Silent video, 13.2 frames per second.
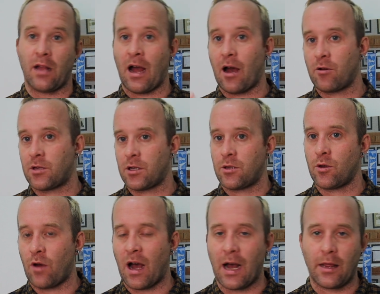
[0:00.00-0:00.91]
how to
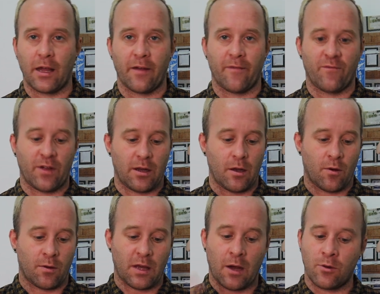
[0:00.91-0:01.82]
do highlight
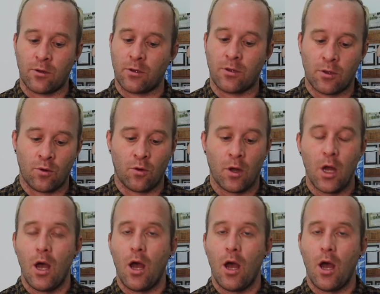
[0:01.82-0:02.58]
videos, how to do